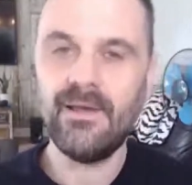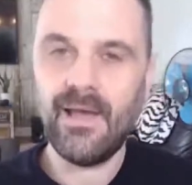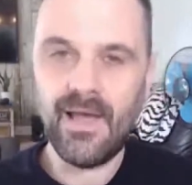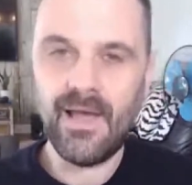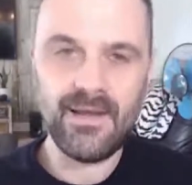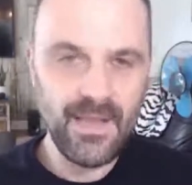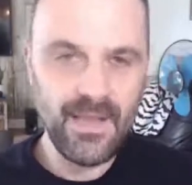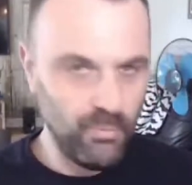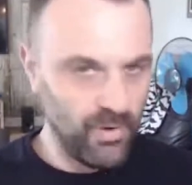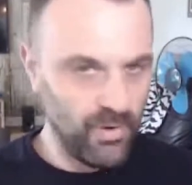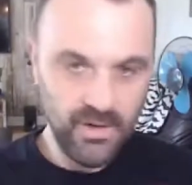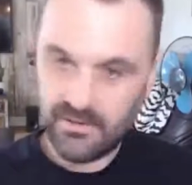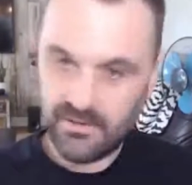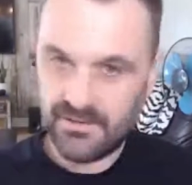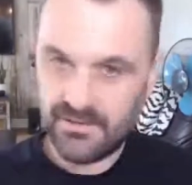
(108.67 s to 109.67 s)
And it
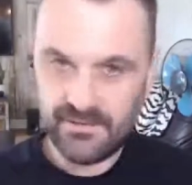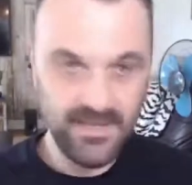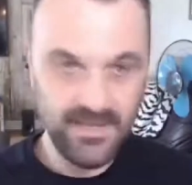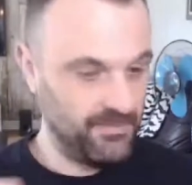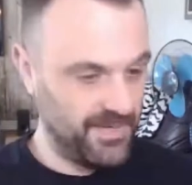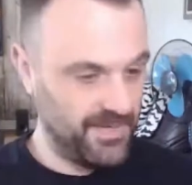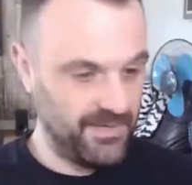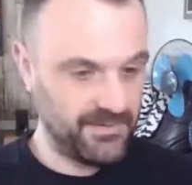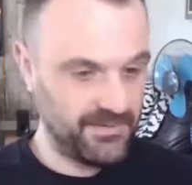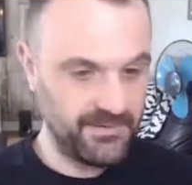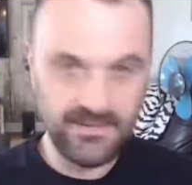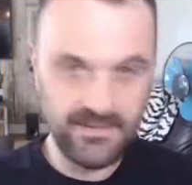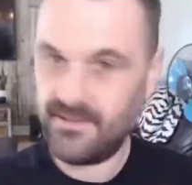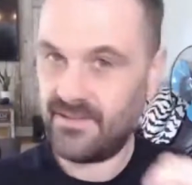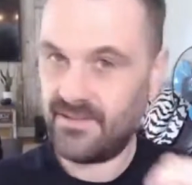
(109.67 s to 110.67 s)
worked. It appeared.
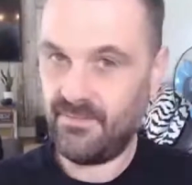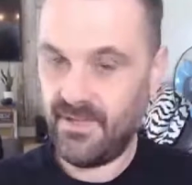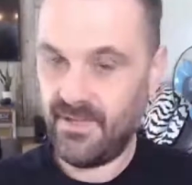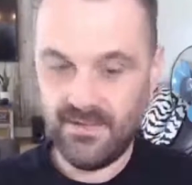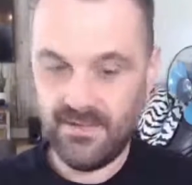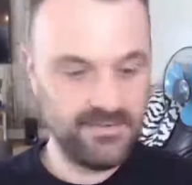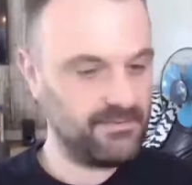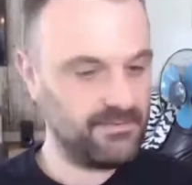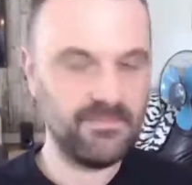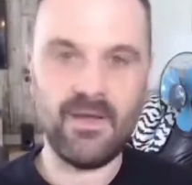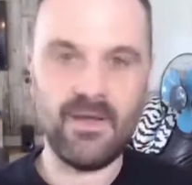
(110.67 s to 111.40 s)
It disappeared.